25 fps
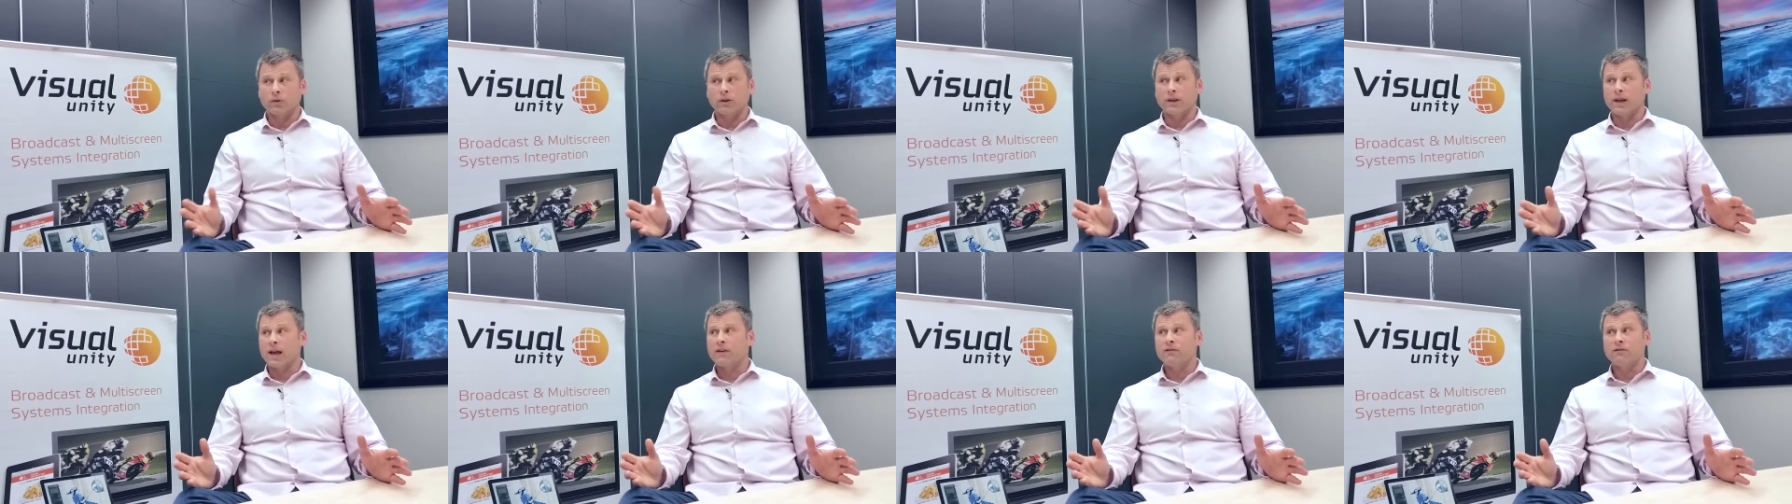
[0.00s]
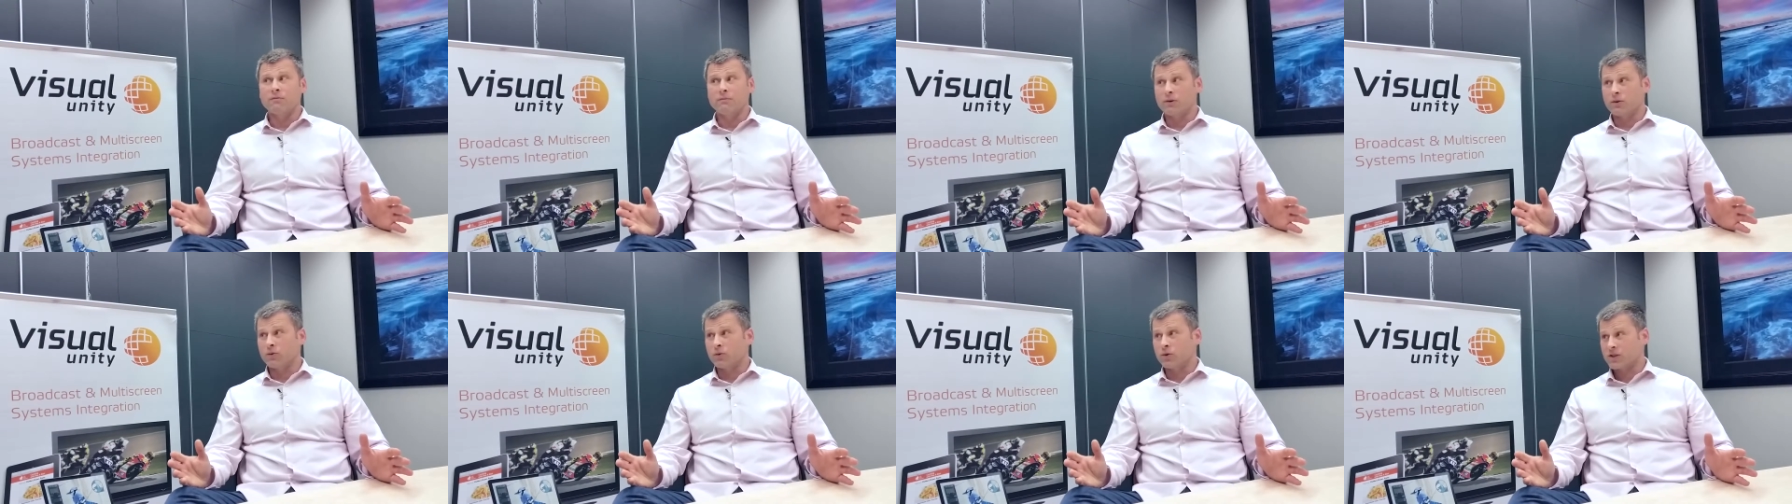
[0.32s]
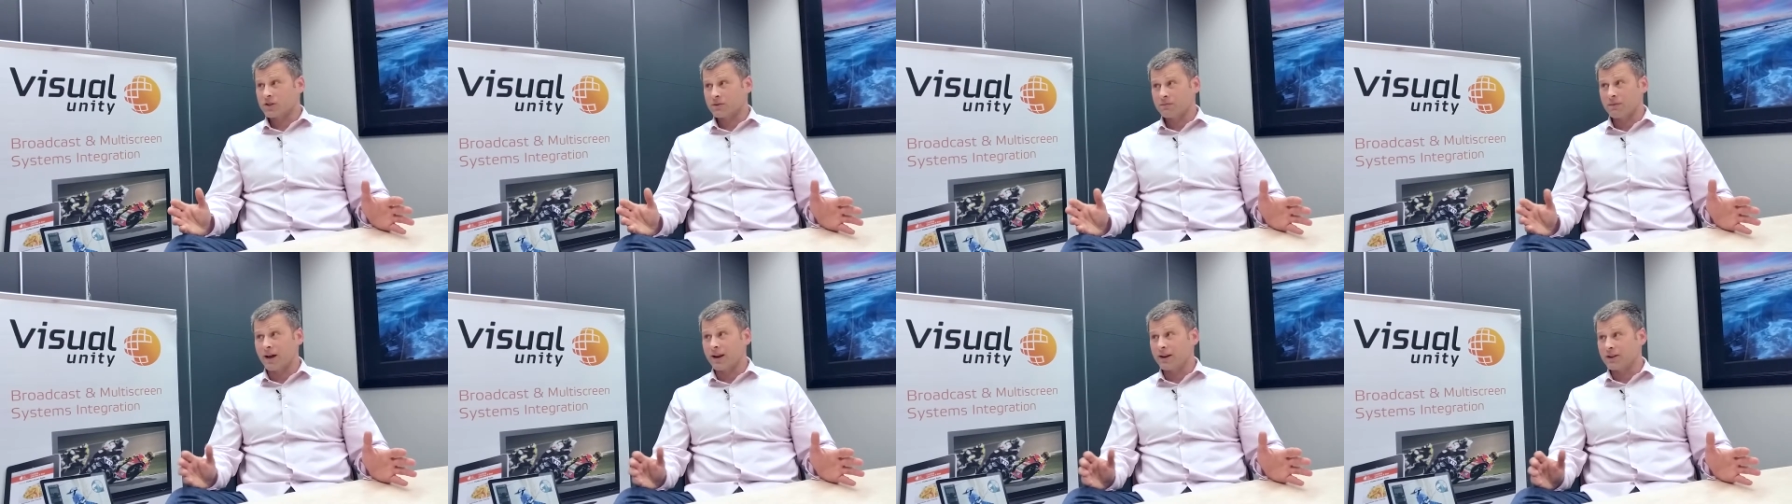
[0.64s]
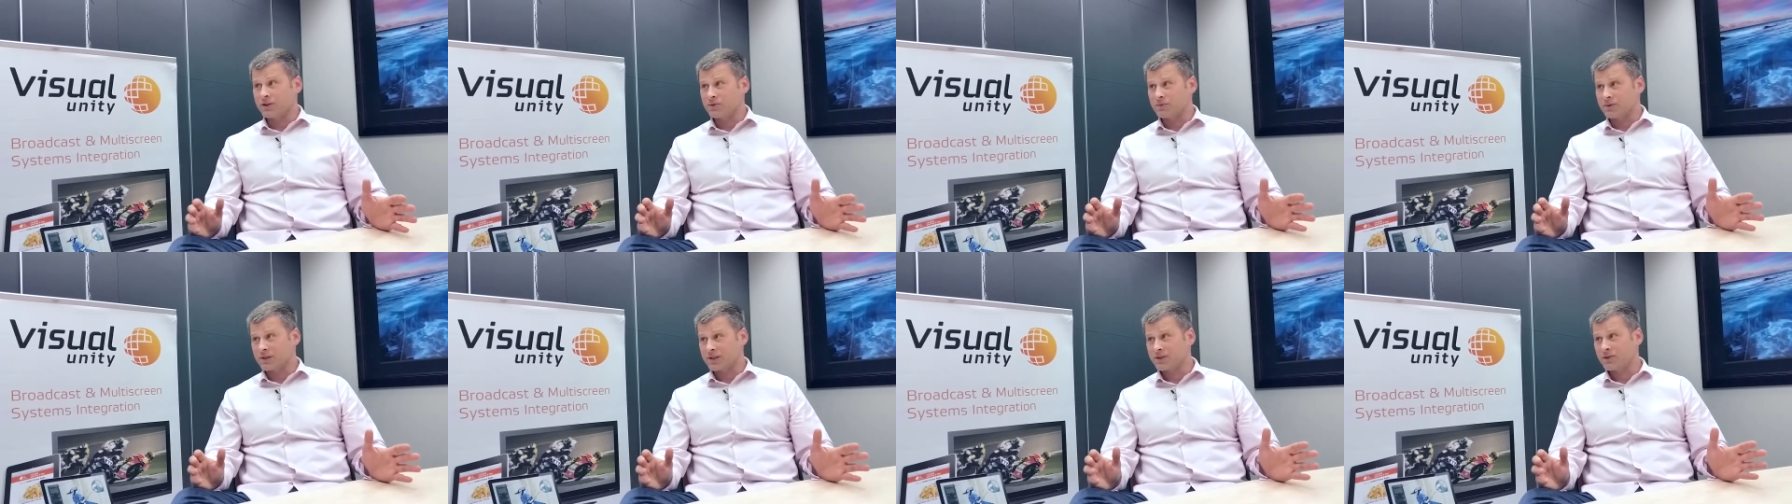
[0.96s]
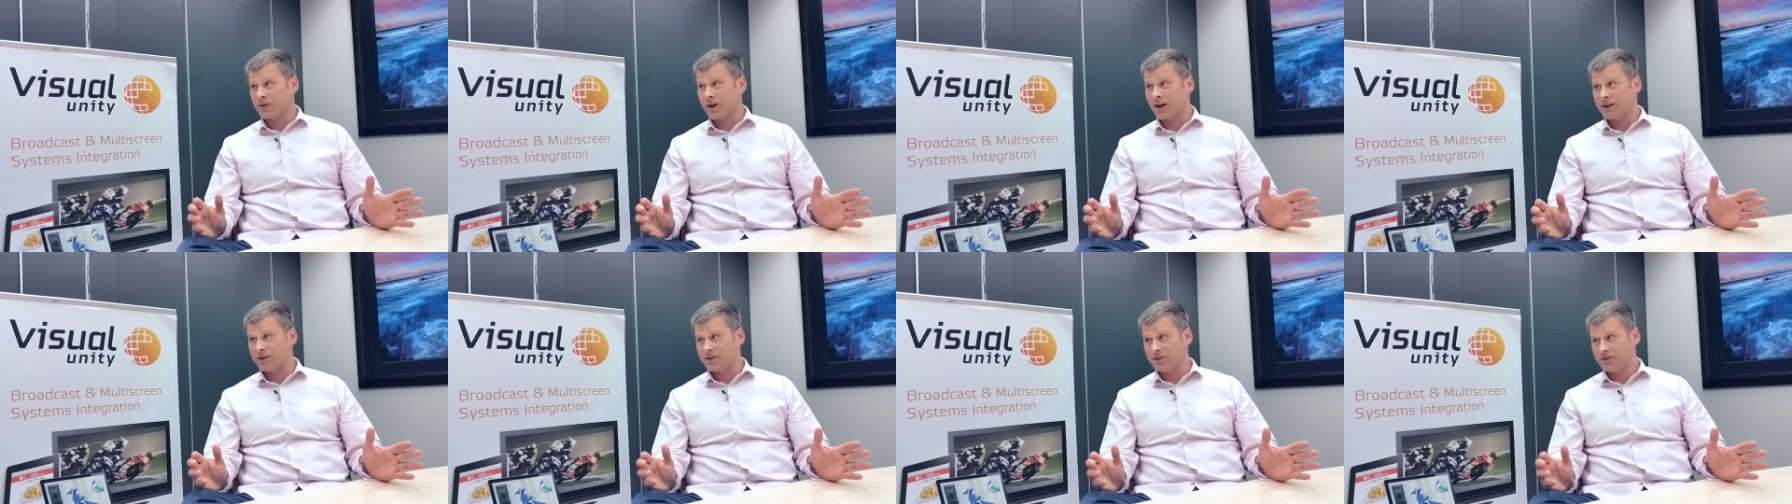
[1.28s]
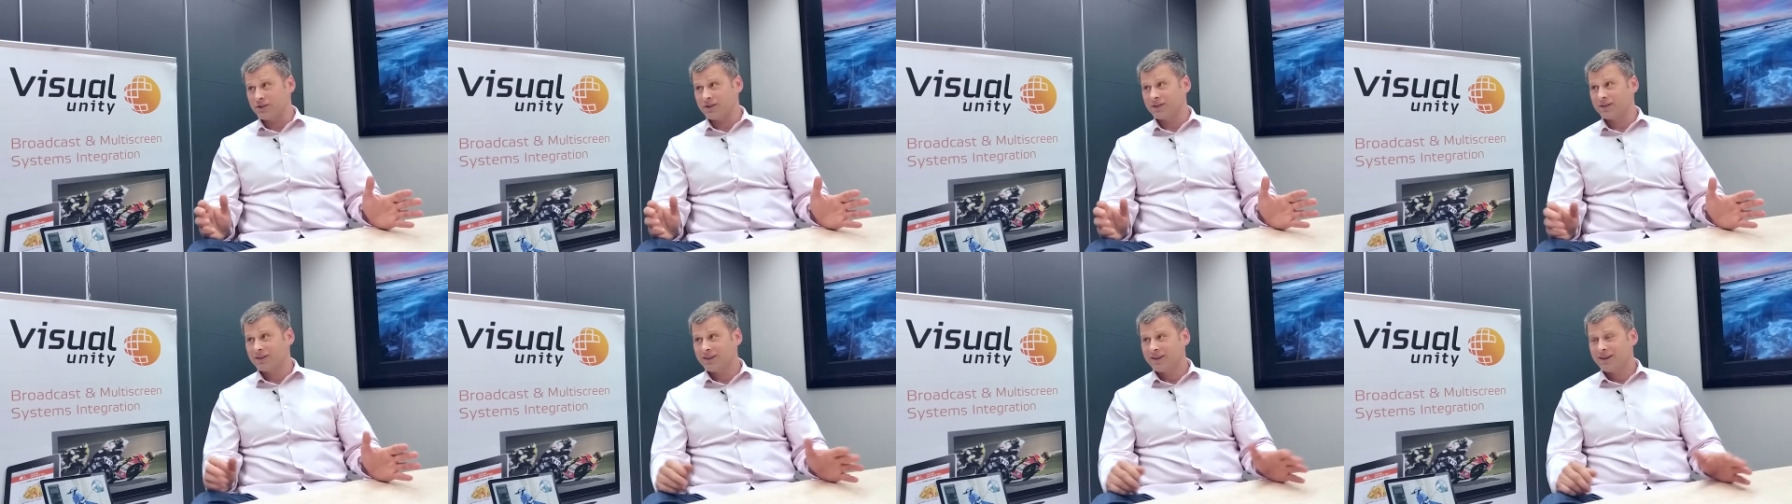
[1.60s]
really have a risk management
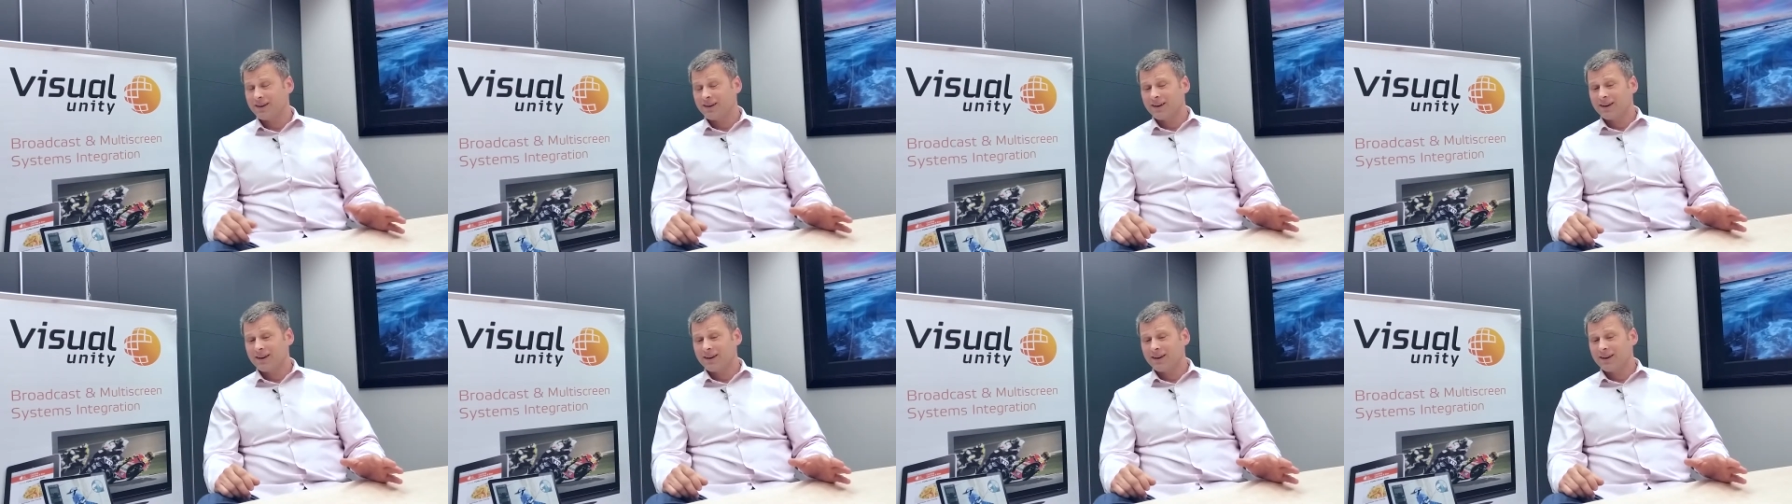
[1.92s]
strategy.